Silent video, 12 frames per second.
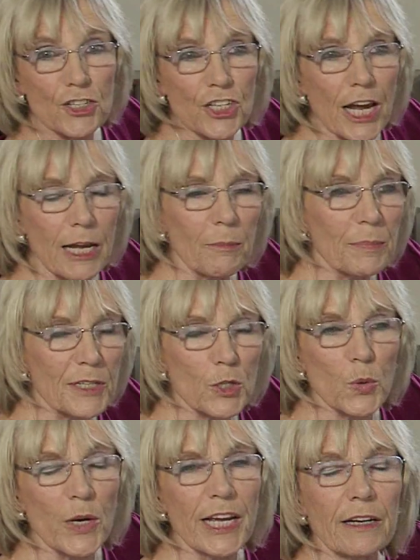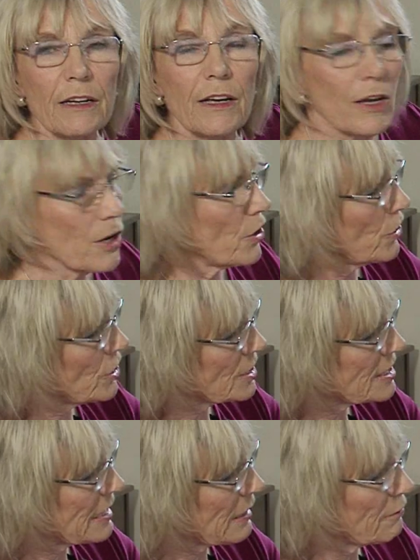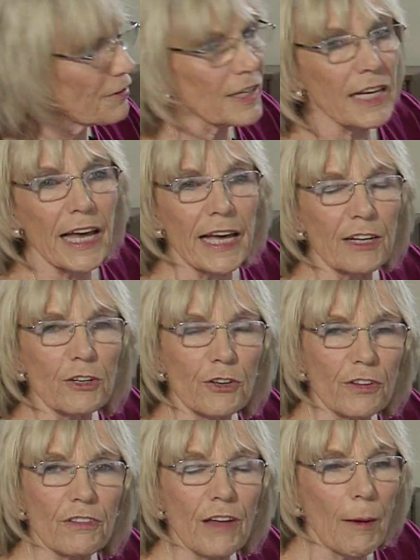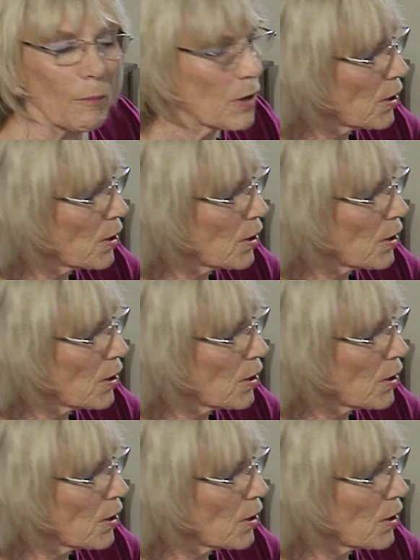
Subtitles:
shape between her 2nd finger and her thumb.